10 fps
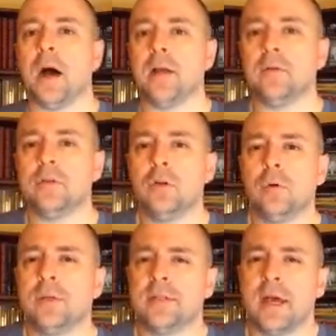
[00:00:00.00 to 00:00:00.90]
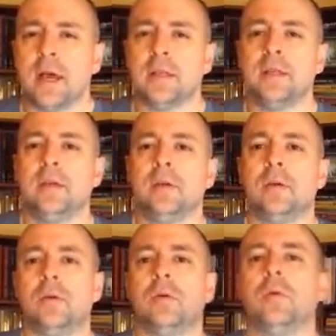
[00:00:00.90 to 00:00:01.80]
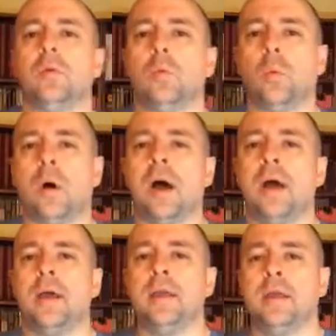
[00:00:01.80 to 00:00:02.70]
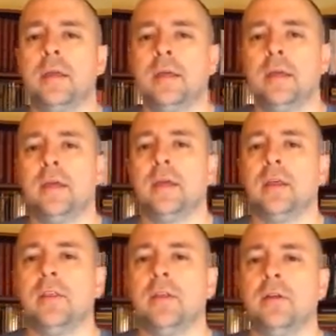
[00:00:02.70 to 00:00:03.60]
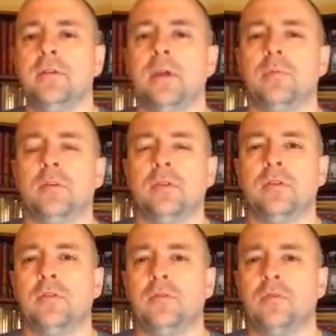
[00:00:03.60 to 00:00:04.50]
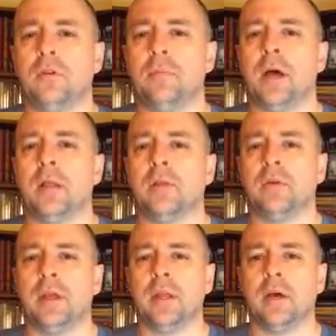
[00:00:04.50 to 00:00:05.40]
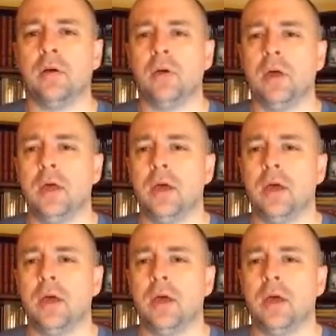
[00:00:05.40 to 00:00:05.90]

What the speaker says: I don't know exactly why they're attempting to destroy Milo right now.